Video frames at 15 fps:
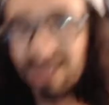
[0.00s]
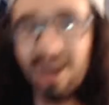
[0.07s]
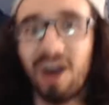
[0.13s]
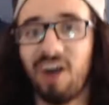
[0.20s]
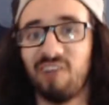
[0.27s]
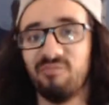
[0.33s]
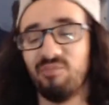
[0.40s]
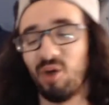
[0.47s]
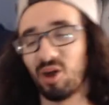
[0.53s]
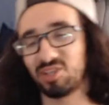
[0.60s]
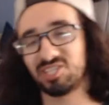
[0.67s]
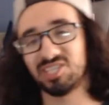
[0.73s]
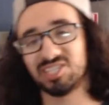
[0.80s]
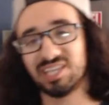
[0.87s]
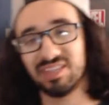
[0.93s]
of
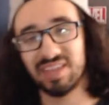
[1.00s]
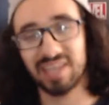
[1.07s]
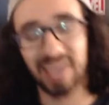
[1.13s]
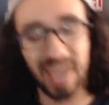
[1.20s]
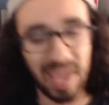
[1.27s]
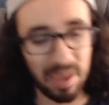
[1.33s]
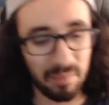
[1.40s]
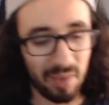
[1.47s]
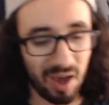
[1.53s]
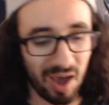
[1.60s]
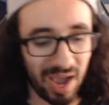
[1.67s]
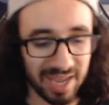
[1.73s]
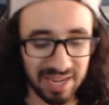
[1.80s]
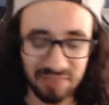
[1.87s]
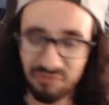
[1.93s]
bosses in the game. Uh,
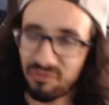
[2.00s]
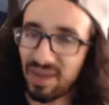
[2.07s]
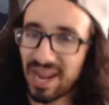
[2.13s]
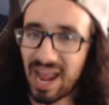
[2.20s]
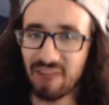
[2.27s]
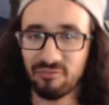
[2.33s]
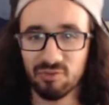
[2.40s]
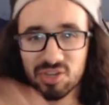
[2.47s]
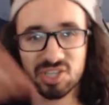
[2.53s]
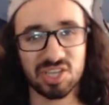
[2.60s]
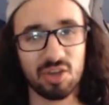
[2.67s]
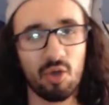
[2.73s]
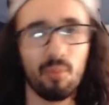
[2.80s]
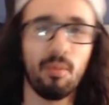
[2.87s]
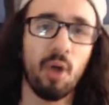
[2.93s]
I didn't fight every
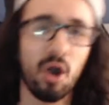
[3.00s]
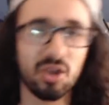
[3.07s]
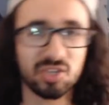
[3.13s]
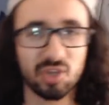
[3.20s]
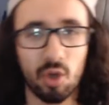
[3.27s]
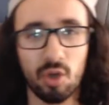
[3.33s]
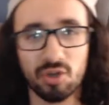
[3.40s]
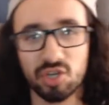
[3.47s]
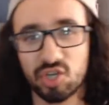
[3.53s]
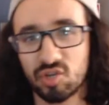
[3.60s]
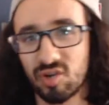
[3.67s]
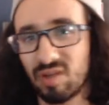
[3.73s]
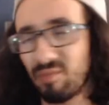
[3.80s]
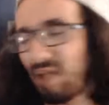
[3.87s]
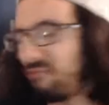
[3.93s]
single boss on
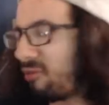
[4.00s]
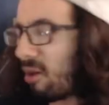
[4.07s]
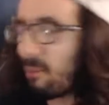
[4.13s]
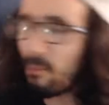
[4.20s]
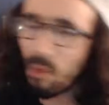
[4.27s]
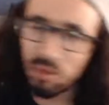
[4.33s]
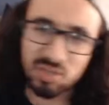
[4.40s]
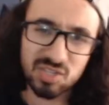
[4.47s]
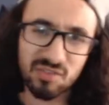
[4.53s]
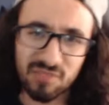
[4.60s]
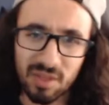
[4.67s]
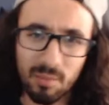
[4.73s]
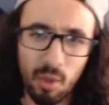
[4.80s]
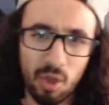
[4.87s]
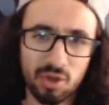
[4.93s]
stream. I fought most of
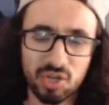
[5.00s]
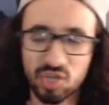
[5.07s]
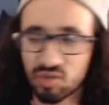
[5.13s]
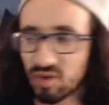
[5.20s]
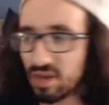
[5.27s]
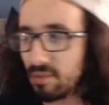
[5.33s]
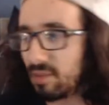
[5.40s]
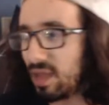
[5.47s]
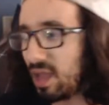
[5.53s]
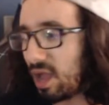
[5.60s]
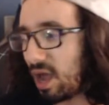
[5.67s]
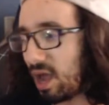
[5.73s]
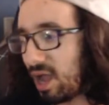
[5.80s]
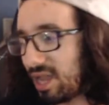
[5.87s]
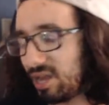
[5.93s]
them on stream,
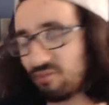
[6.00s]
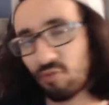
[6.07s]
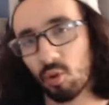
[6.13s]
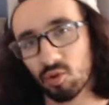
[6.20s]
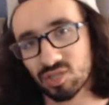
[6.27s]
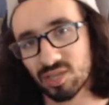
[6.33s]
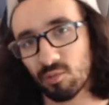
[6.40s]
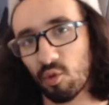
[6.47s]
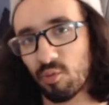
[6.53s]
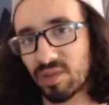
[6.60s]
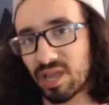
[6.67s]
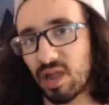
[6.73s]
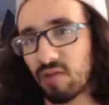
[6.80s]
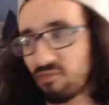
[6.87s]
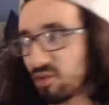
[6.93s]
uh, and of course I will be
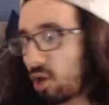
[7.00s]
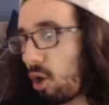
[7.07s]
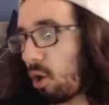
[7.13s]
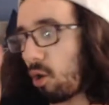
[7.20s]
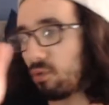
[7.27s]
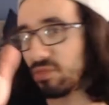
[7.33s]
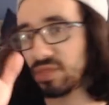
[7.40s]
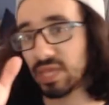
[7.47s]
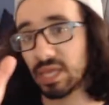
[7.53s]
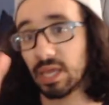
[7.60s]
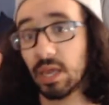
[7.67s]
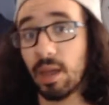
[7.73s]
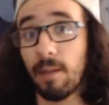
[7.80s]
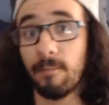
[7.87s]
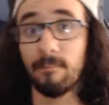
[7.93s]
covering all the
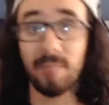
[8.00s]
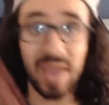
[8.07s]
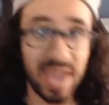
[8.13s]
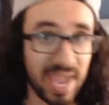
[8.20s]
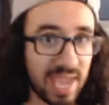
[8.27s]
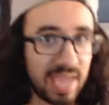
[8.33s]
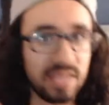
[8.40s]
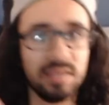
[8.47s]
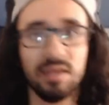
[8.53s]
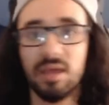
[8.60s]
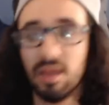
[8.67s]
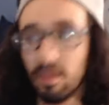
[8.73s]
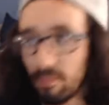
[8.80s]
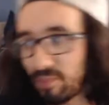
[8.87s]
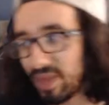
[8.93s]
main
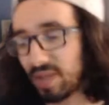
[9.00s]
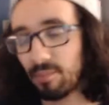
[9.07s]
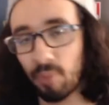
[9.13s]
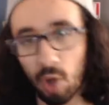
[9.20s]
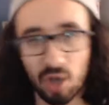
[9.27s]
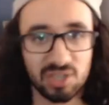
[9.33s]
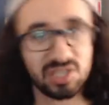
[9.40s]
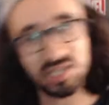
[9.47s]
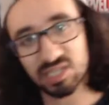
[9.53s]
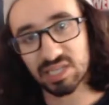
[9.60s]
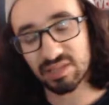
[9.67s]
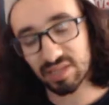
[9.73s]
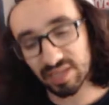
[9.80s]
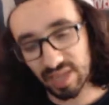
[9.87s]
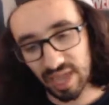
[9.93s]
big bosses
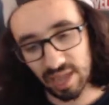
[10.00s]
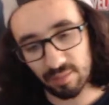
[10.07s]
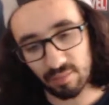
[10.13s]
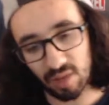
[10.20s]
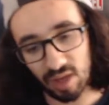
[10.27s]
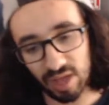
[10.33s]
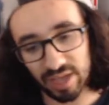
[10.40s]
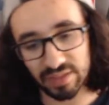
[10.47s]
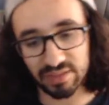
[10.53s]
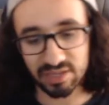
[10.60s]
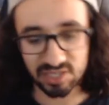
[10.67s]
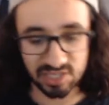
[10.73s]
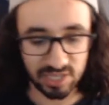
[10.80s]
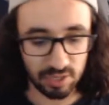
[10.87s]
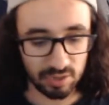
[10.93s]
in the game uh, in this
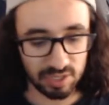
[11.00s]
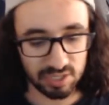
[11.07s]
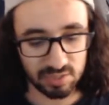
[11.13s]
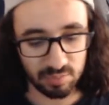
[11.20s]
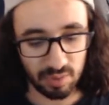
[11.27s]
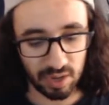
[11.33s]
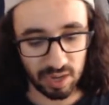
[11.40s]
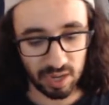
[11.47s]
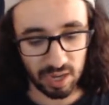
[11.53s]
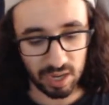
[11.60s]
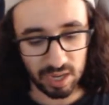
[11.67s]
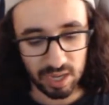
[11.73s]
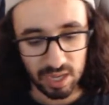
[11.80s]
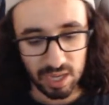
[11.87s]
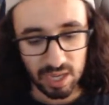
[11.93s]
series. But uh,
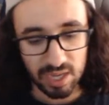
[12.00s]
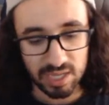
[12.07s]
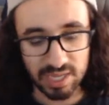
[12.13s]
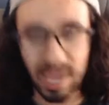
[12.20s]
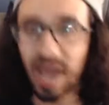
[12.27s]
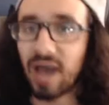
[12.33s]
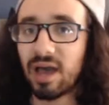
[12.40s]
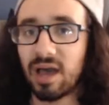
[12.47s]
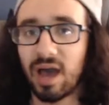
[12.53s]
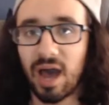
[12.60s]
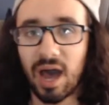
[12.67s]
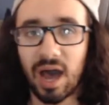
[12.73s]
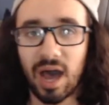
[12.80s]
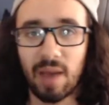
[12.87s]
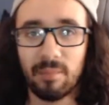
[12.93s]
yeah,
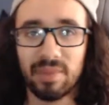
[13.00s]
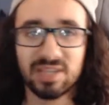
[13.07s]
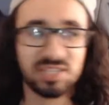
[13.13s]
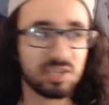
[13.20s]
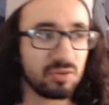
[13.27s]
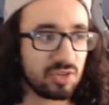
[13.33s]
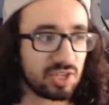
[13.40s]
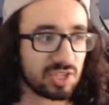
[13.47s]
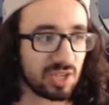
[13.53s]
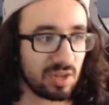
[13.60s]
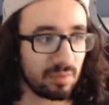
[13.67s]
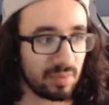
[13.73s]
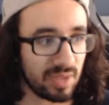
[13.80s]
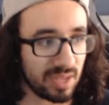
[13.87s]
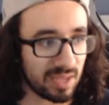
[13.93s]
uh, I'm basically just going to
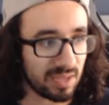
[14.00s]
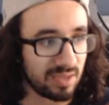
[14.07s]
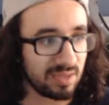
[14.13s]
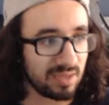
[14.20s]
be